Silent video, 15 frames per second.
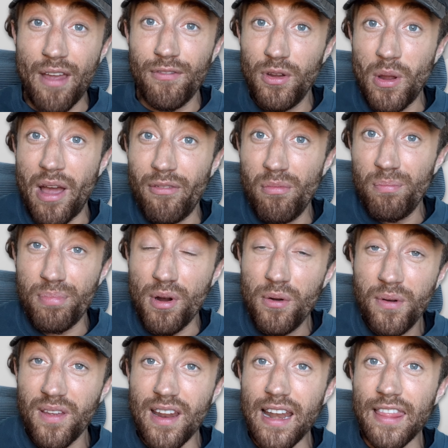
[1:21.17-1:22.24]
you haven't
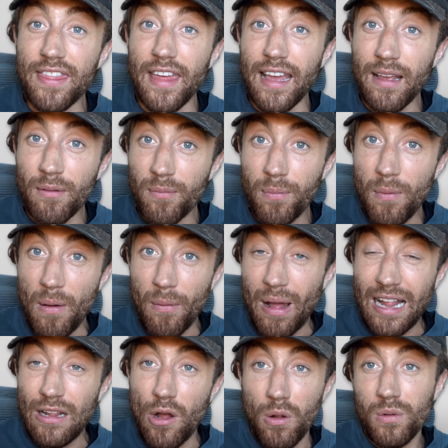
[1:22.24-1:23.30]
broken anything
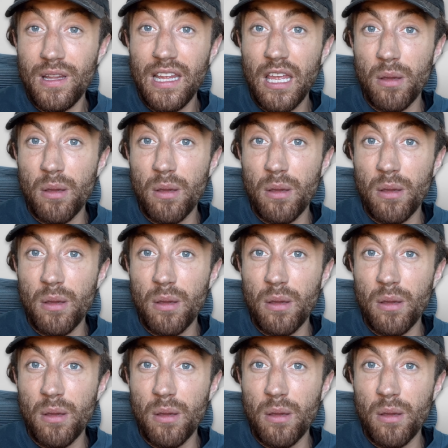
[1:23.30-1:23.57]
while holding